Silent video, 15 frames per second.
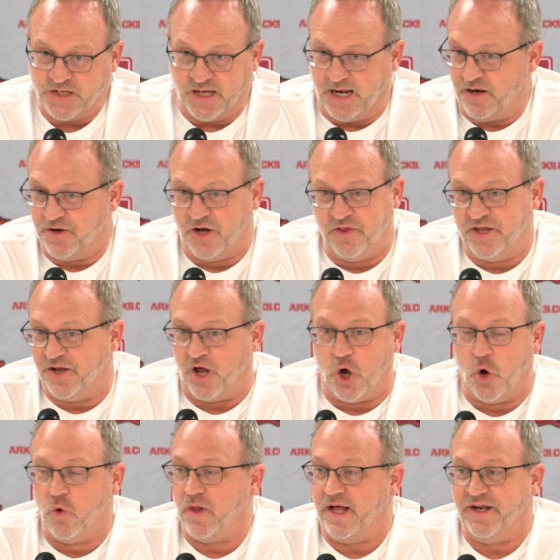I don't know that a
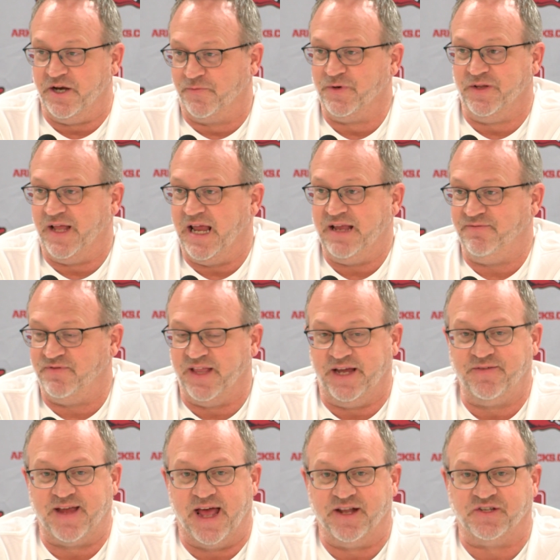whole lot different.
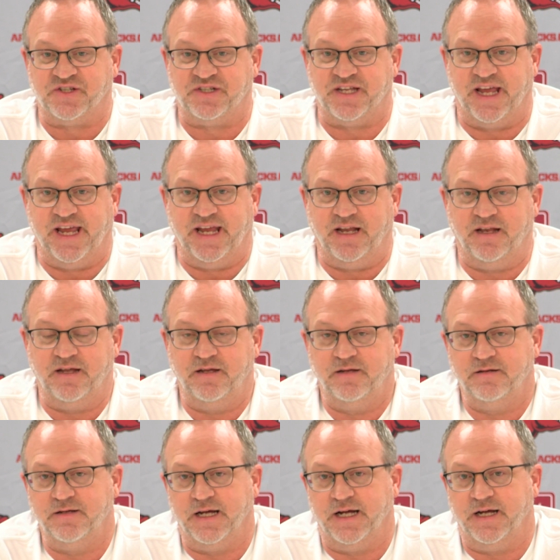They've kind of stayed
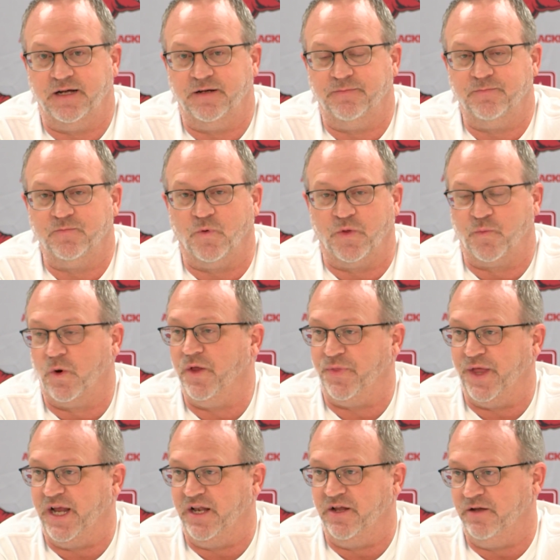with what
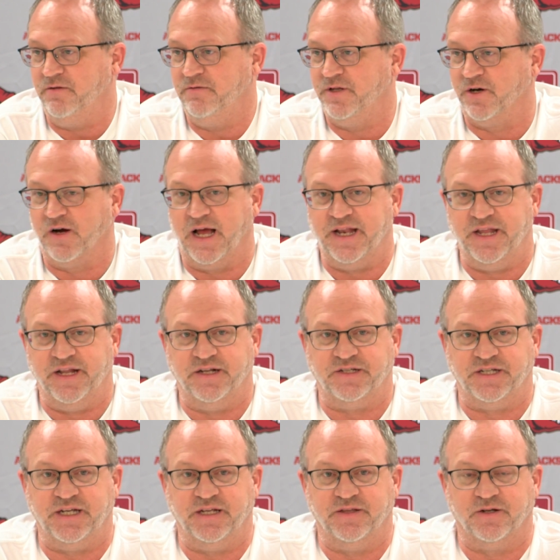they do, their
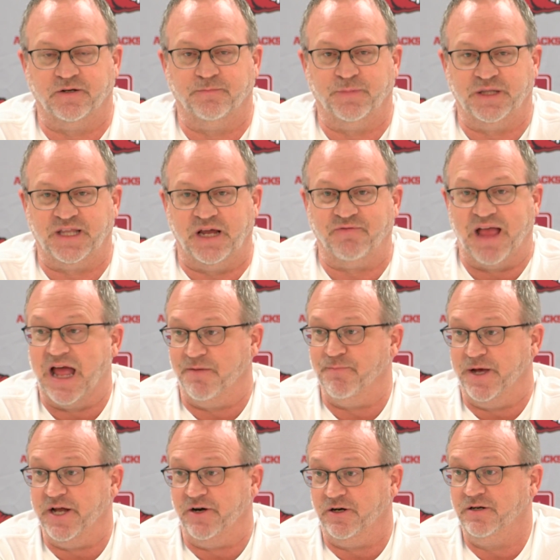identity, and but they've gotten
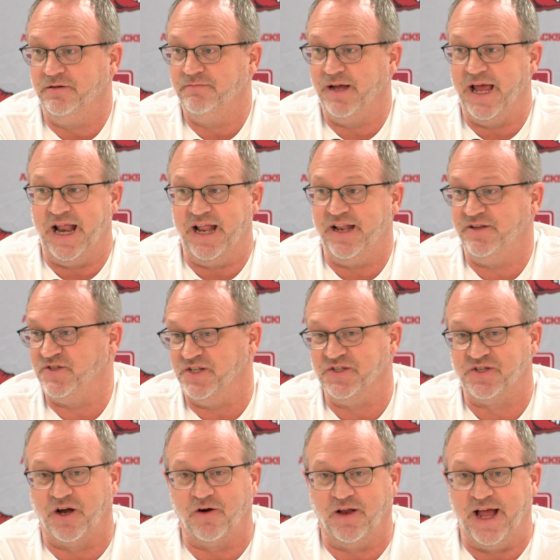better at it
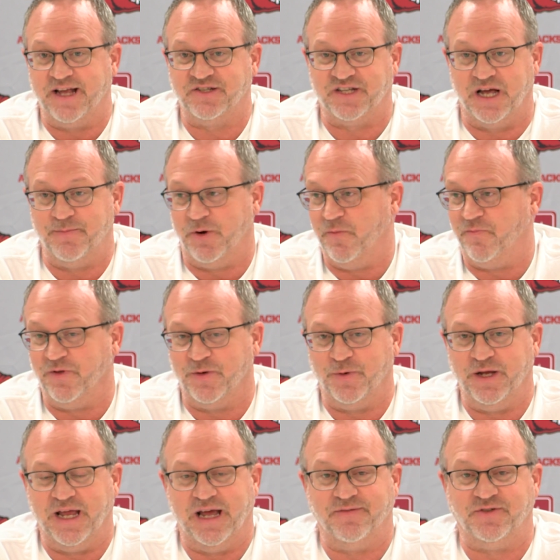since our last time. Hopefully
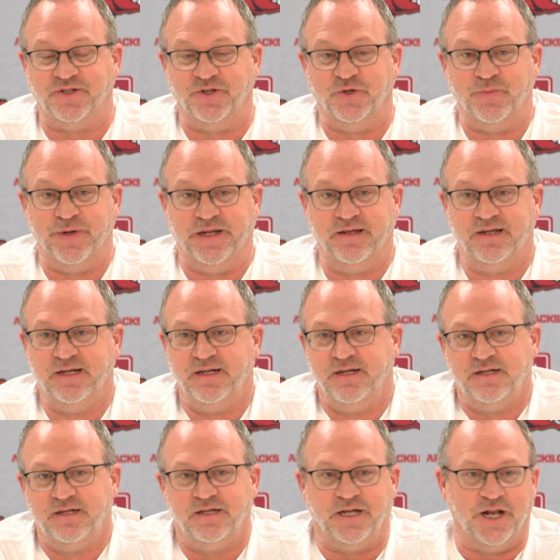we have too. But,
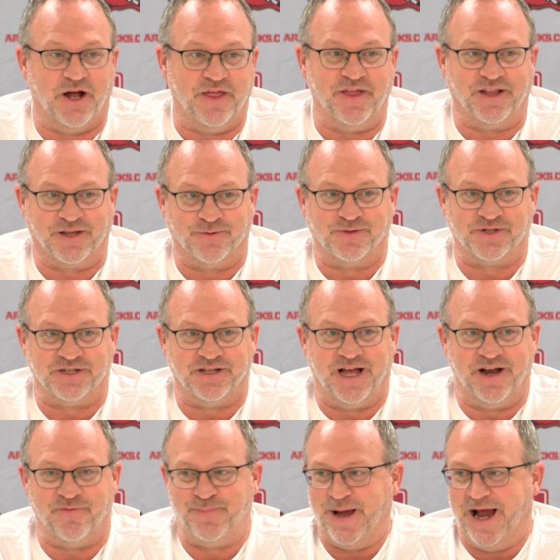you know, I think there was a
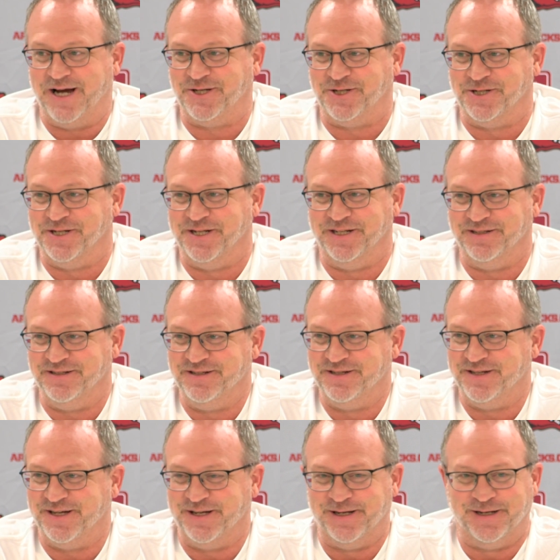lot of passion and
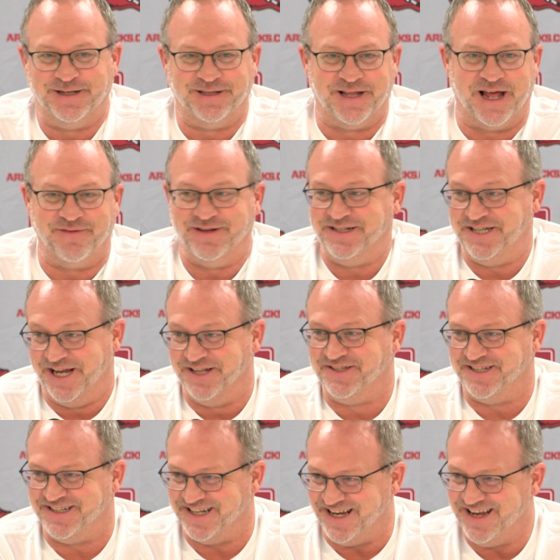a lot of
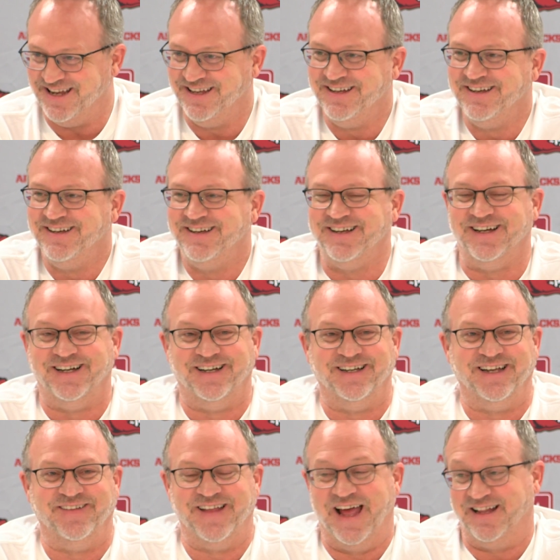intensity
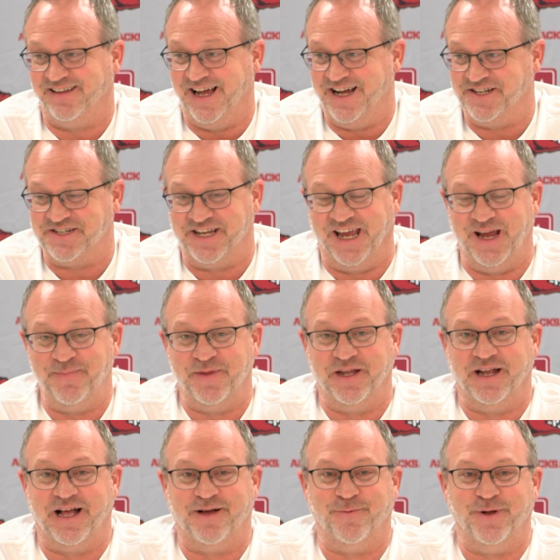in that last game
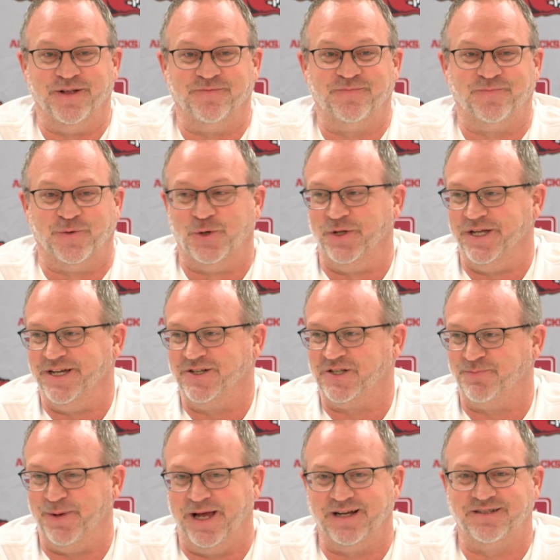that I would fully
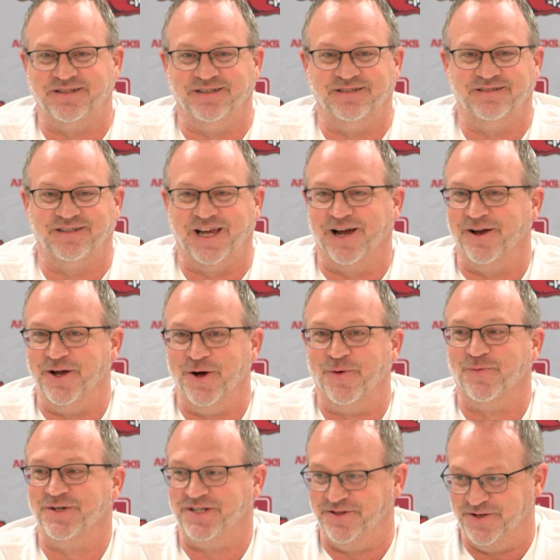expect to carry
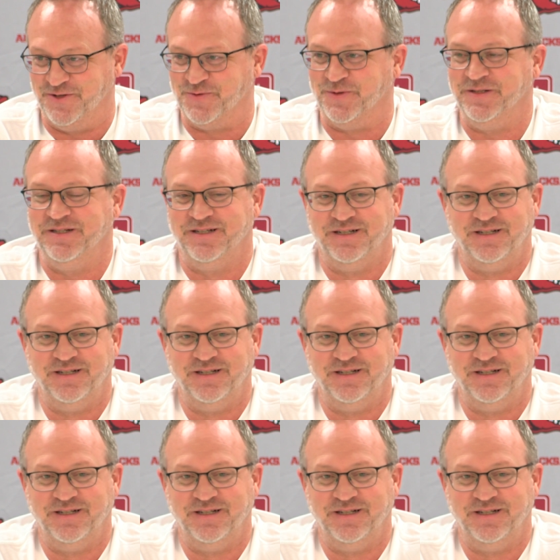over to this one.